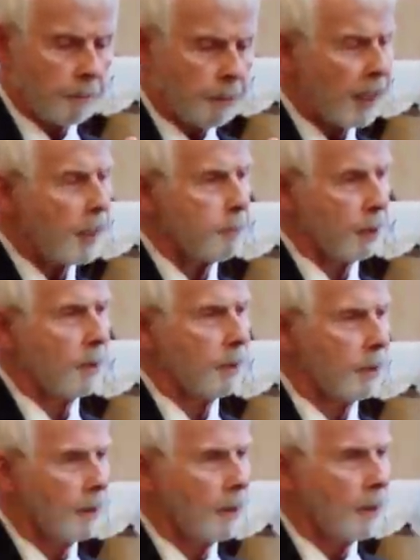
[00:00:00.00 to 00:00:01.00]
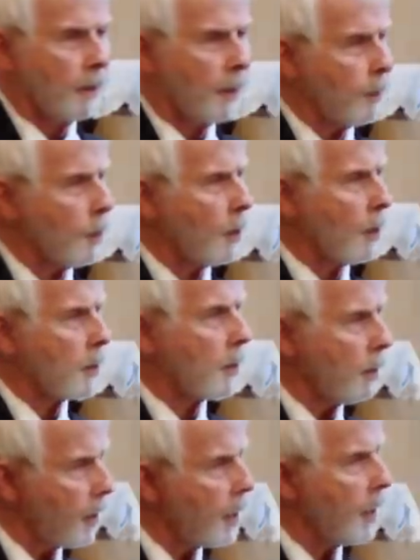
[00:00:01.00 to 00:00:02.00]
paper. They were on
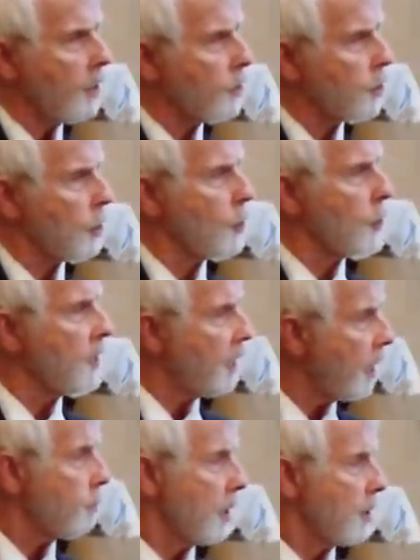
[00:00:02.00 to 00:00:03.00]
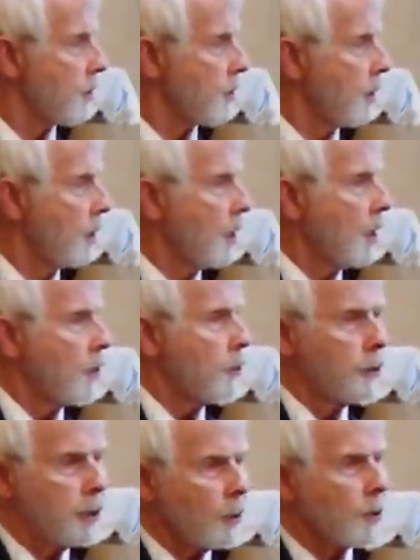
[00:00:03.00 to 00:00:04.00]
clay and stone tablets.
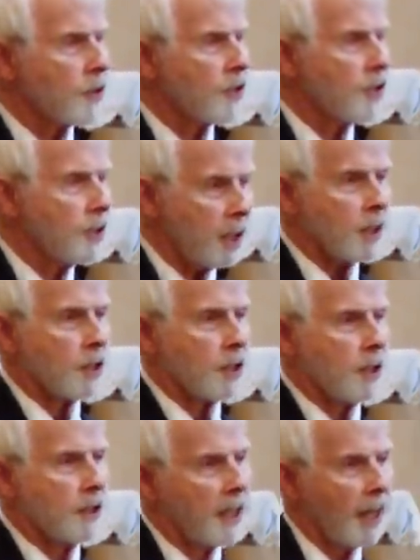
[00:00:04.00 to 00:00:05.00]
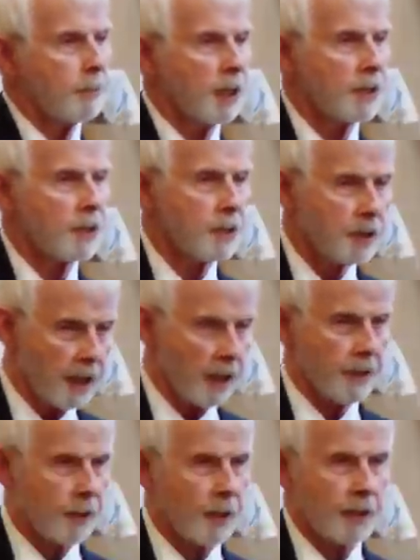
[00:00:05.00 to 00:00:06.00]
You don't stitch tablets
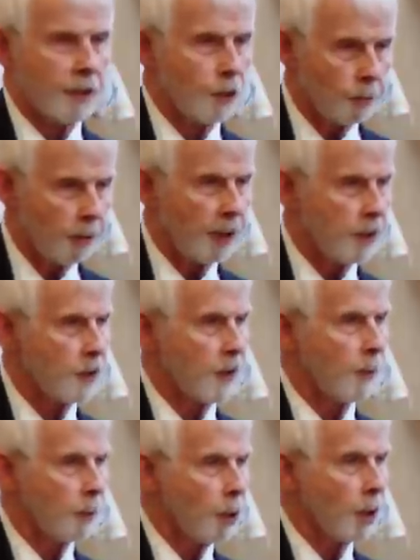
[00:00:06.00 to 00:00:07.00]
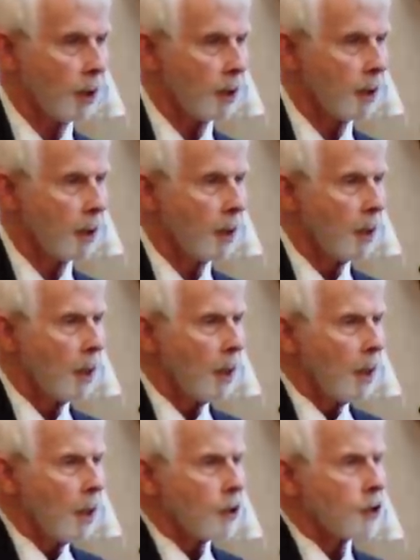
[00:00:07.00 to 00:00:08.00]
together like you do pages of a book.
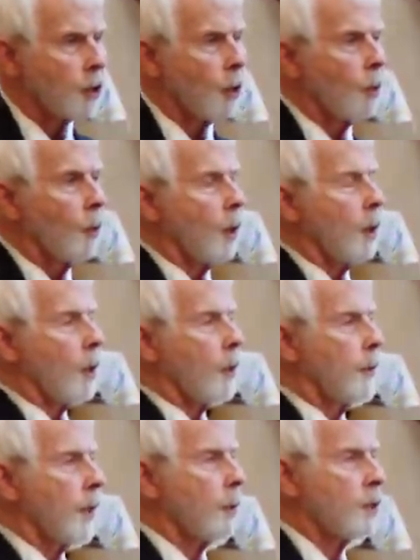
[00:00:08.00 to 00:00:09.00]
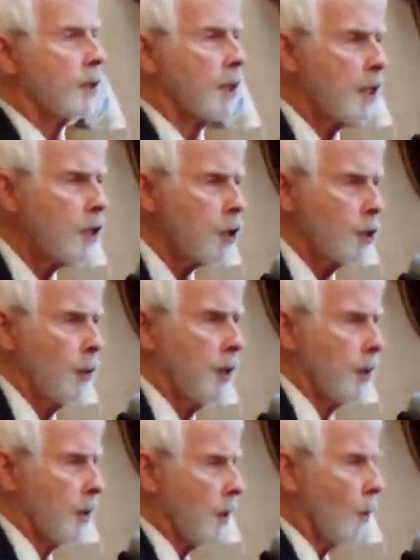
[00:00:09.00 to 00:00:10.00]
So there was an issue
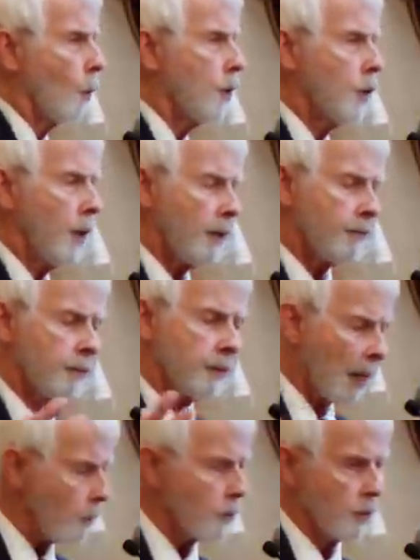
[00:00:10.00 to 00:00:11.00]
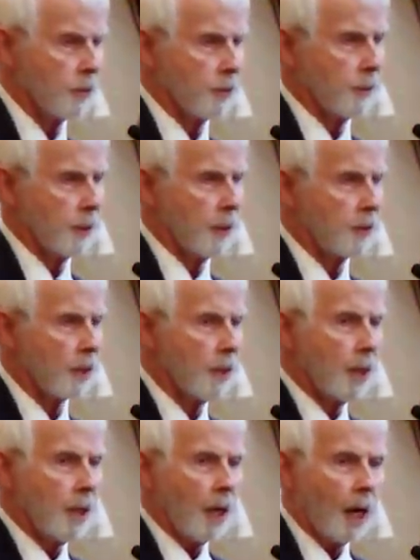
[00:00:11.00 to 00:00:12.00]
here. When you have thousands of these,
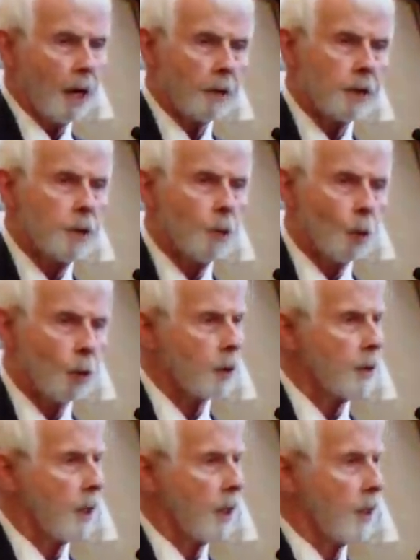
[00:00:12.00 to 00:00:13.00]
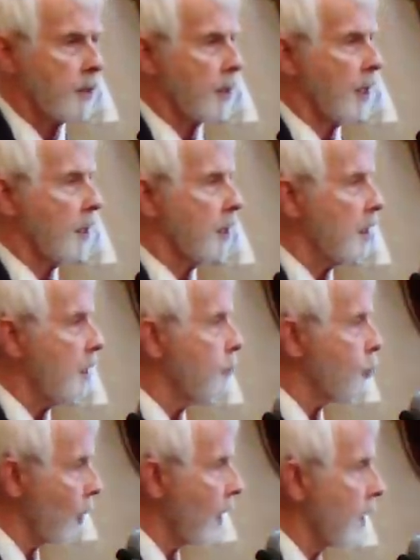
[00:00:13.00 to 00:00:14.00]
how do you organize and keep
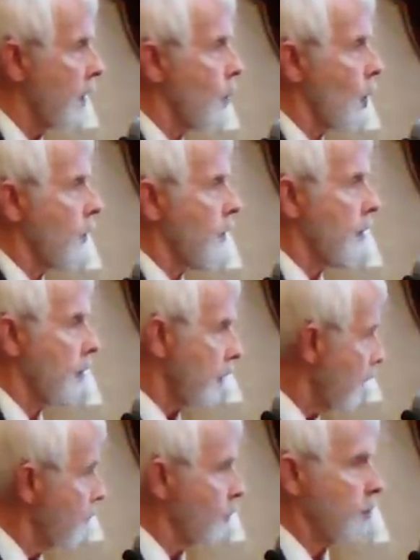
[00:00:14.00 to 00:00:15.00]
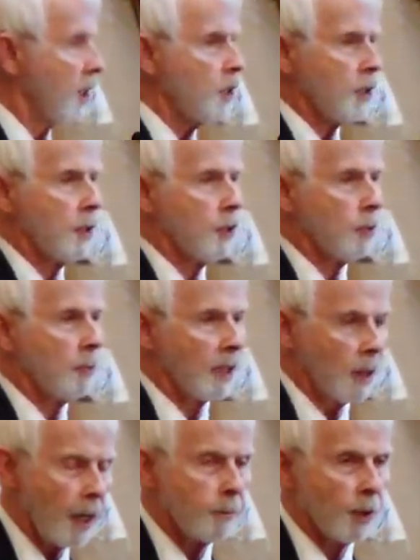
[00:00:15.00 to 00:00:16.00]
track of all the, the information in your big
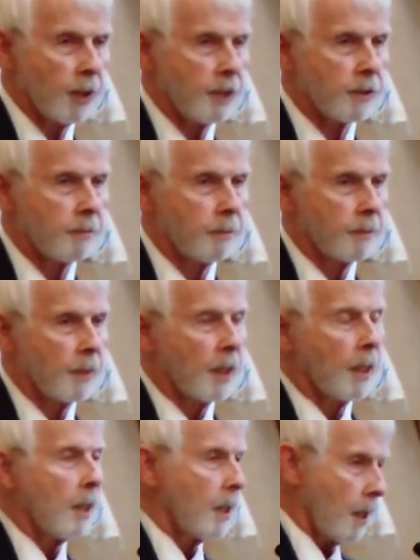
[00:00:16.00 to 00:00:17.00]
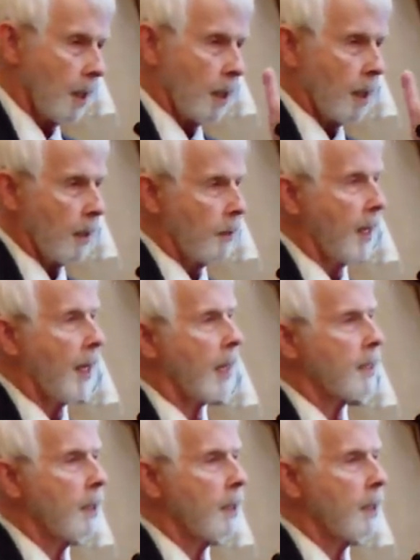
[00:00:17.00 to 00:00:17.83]
libraries? They had